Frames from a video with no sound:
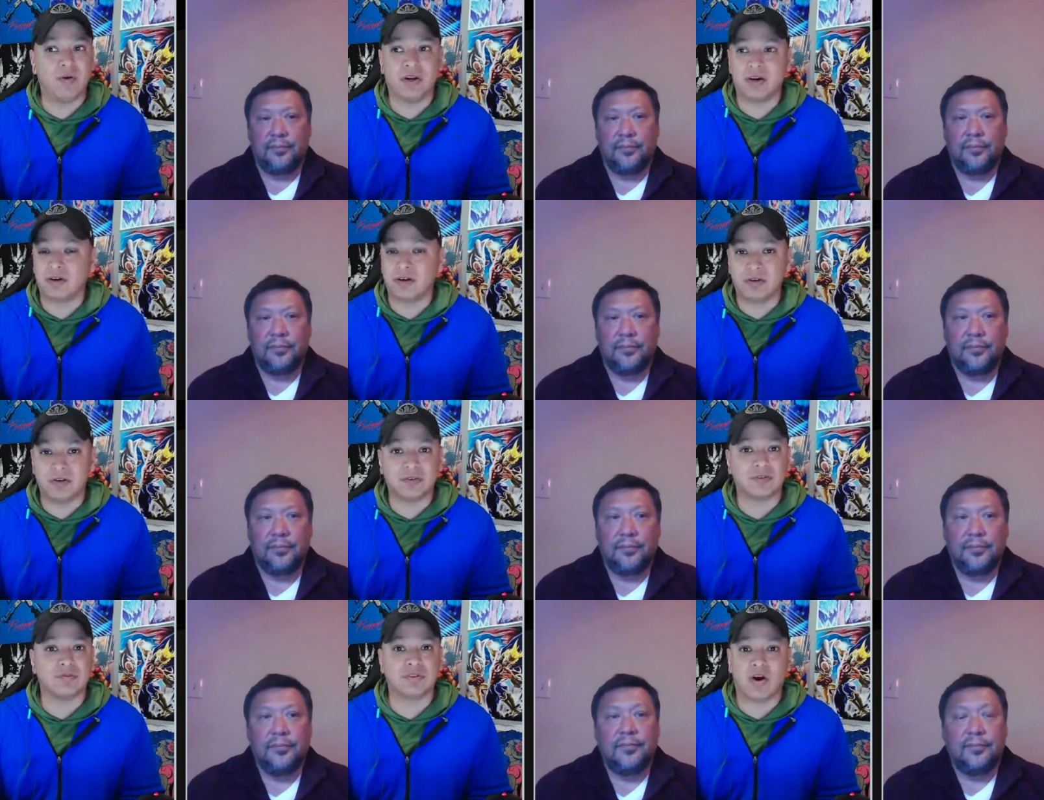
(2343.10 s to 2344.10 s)
Speaker 1: win or
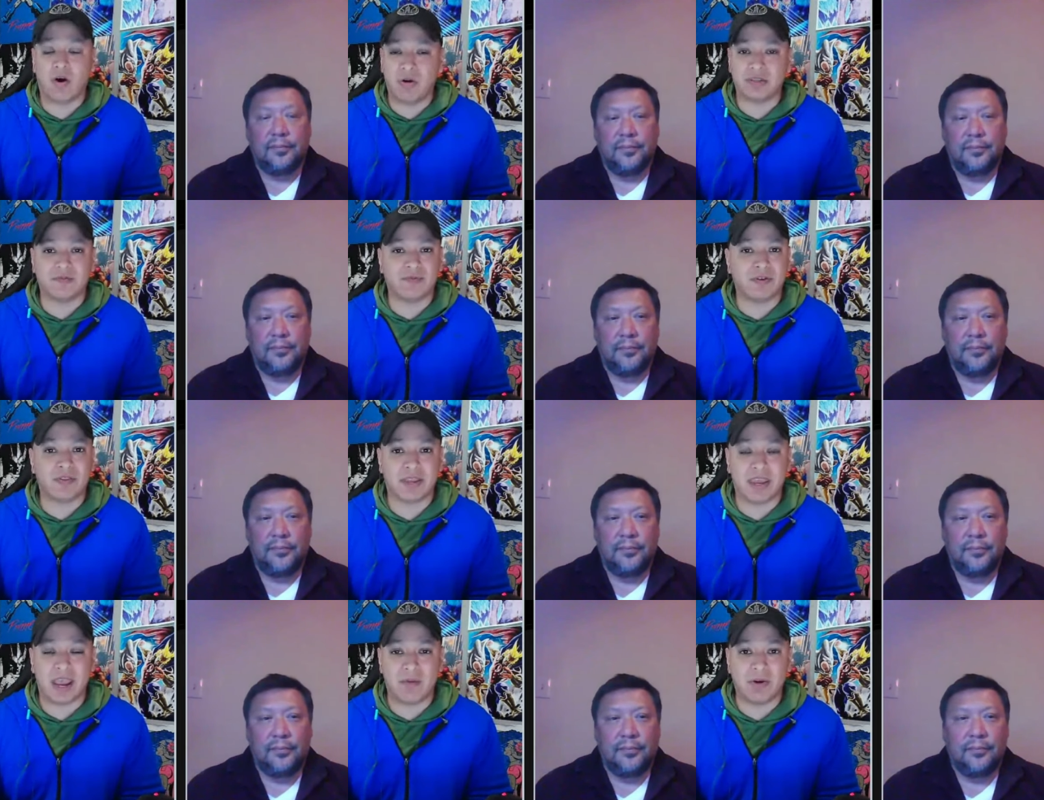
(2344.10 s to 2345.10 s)
lose, was always in front of the
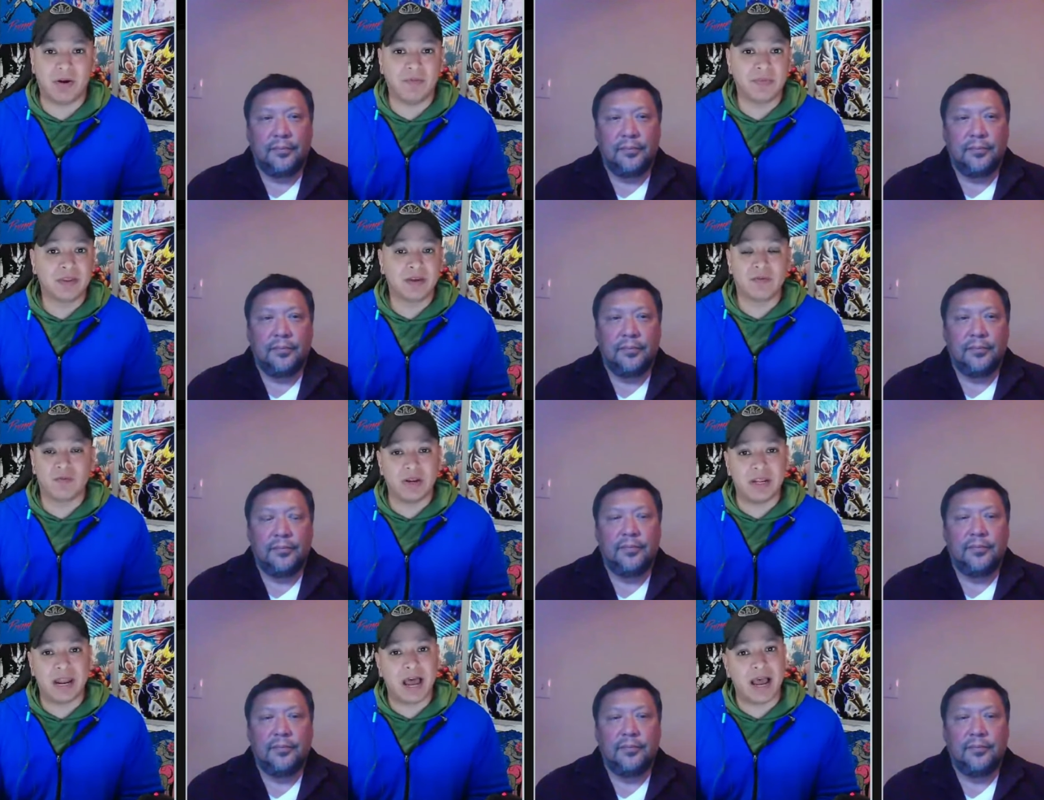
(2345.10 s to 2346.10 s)
camera.
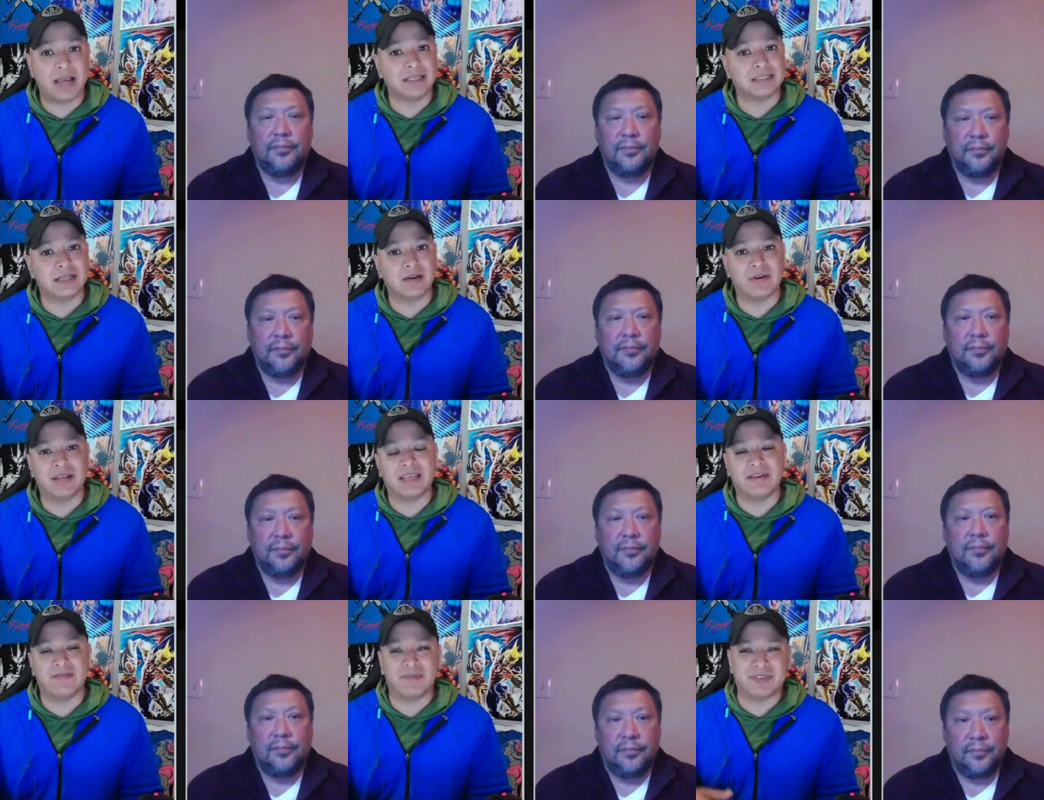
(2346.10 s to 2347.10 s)
Really nice. Didn't really
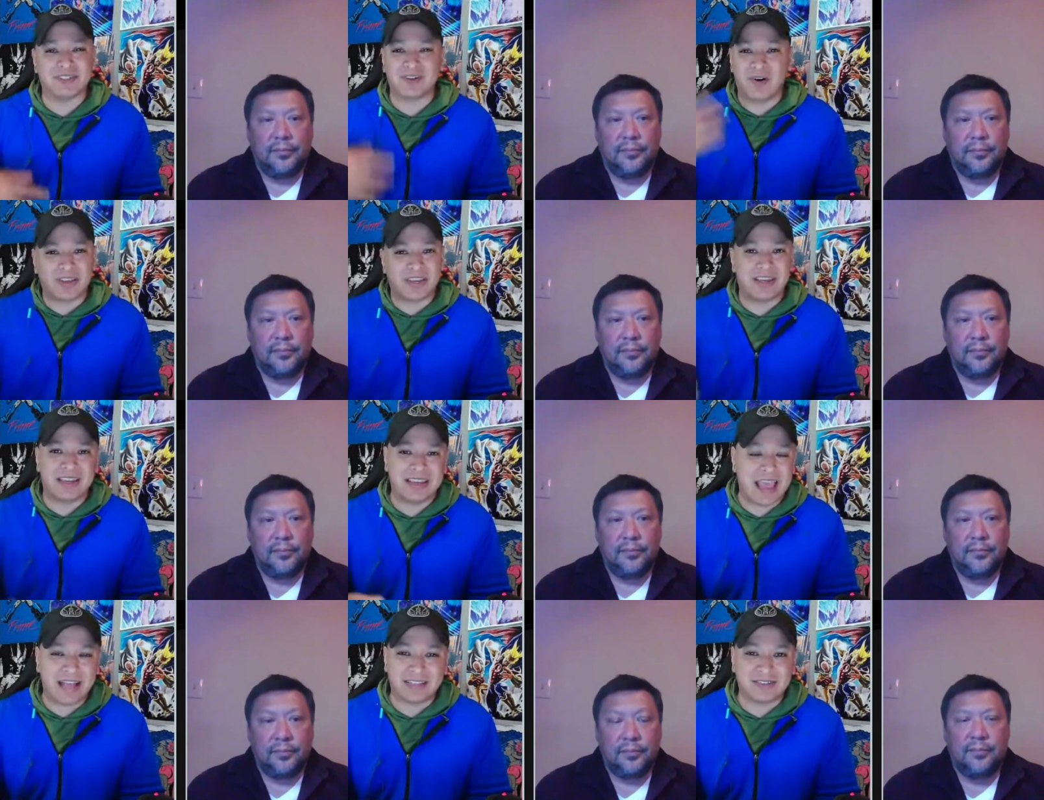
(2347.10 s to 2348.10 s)
give you snarky
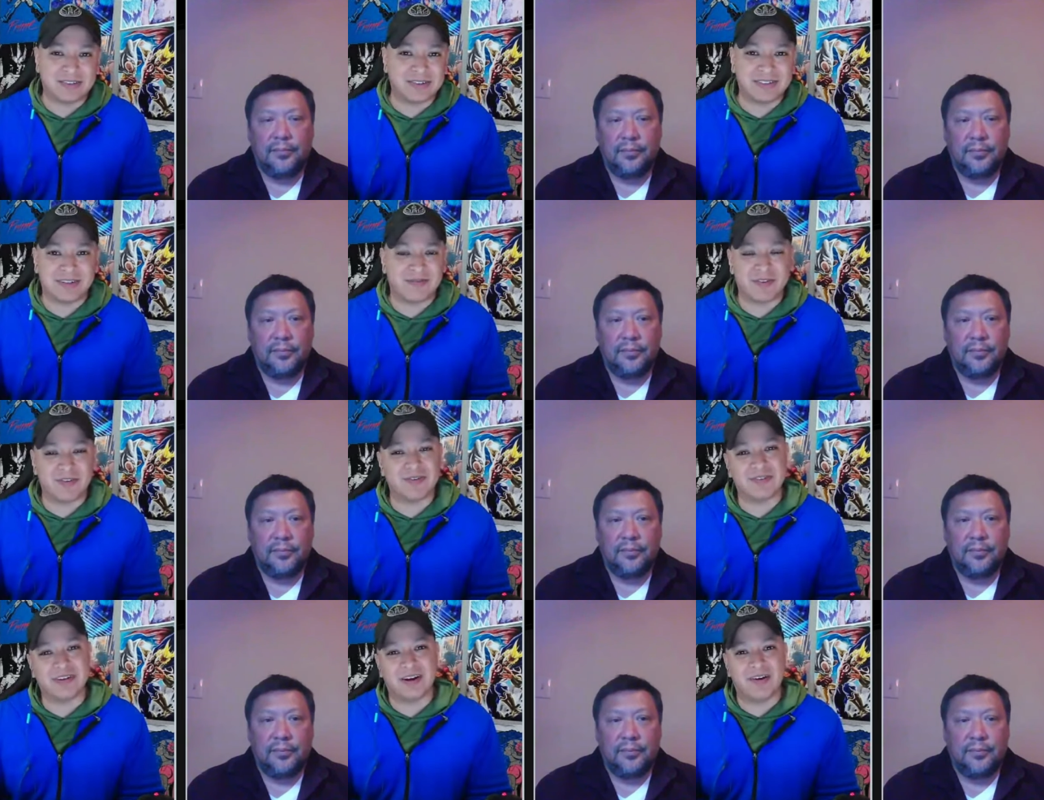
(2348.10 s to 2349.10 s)
answers if you
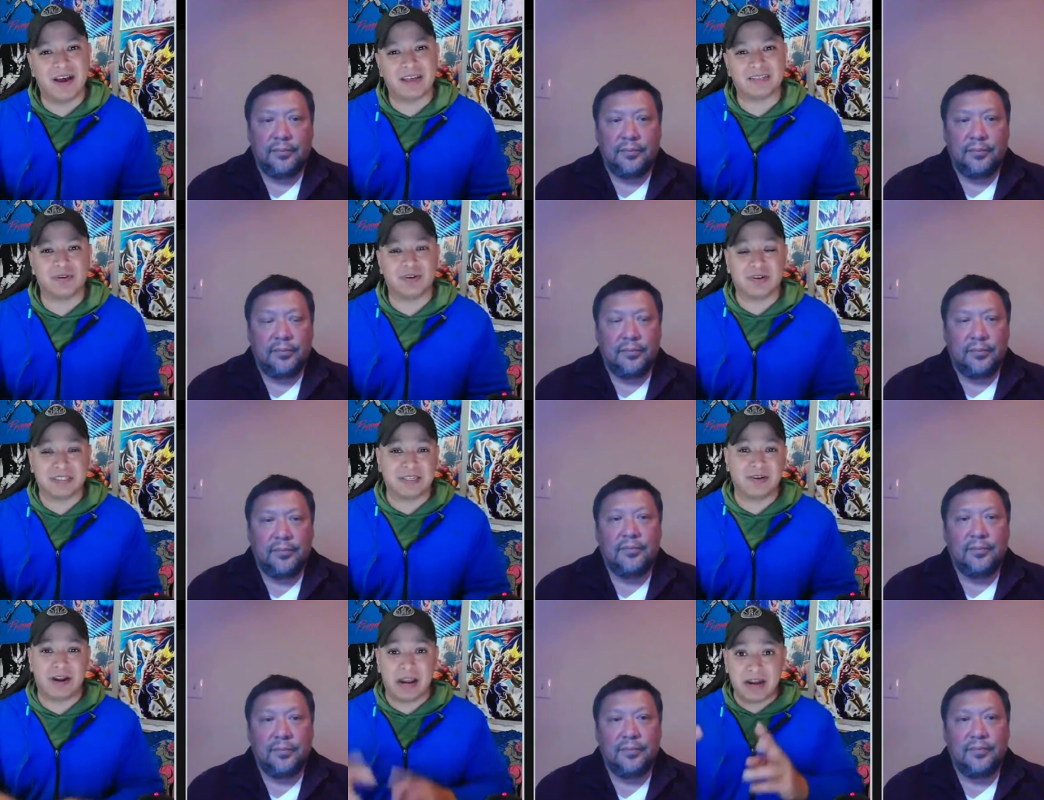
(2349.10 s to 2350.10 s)
you know asked what
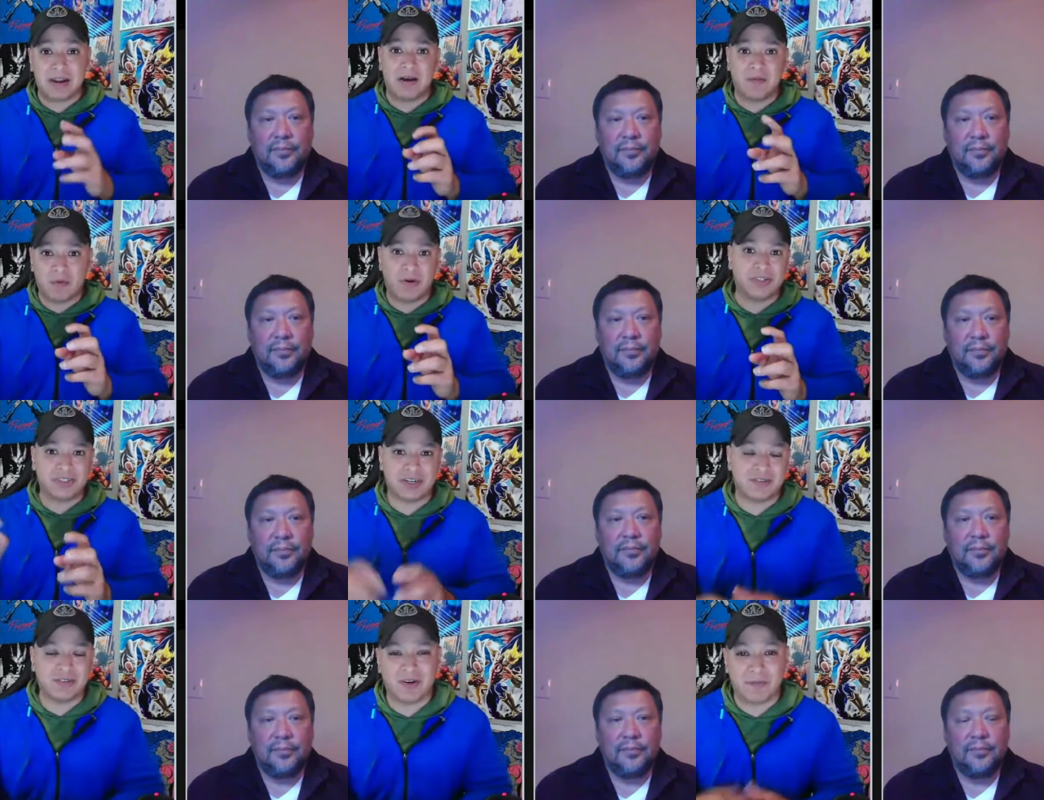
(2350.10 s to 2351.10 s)
considered a dumb question.
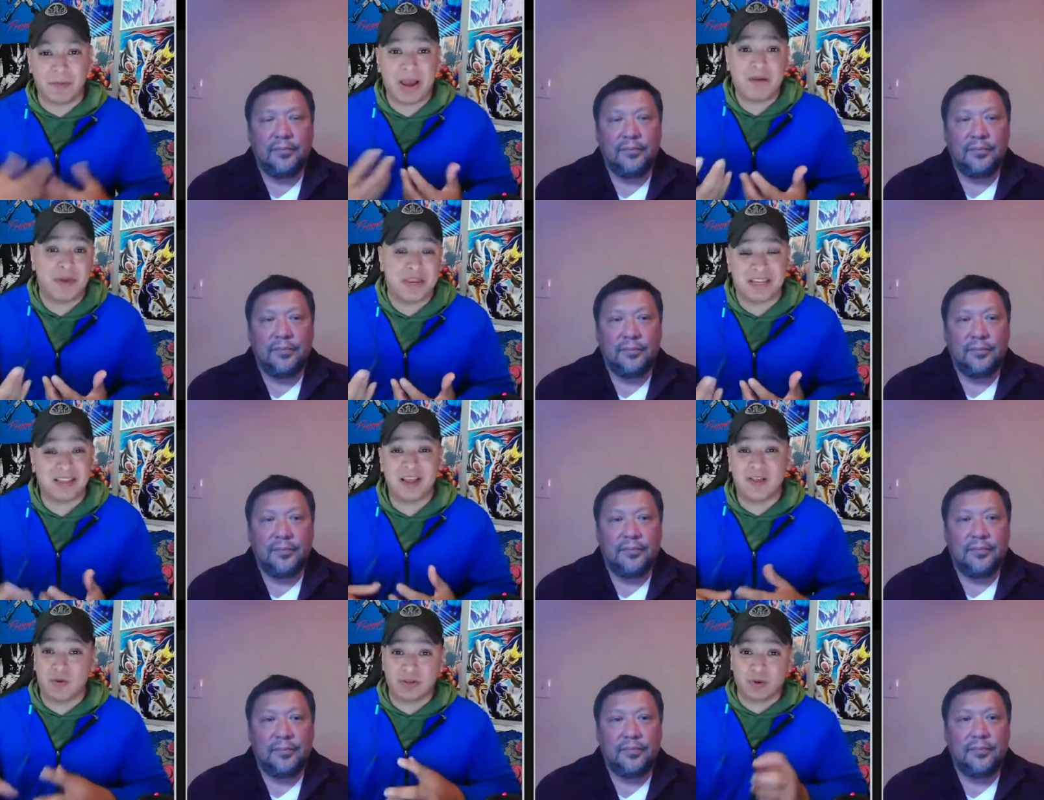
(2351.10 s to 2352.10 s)
You know, in my opinion,
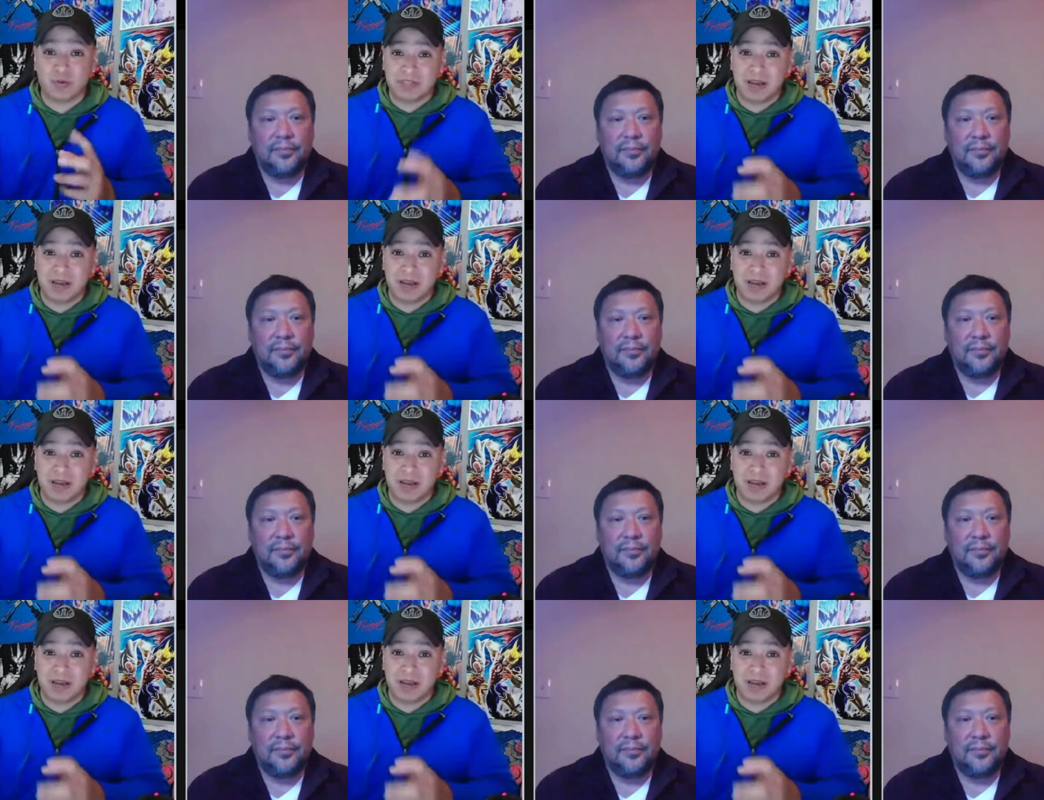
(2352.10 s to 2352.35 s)
there's no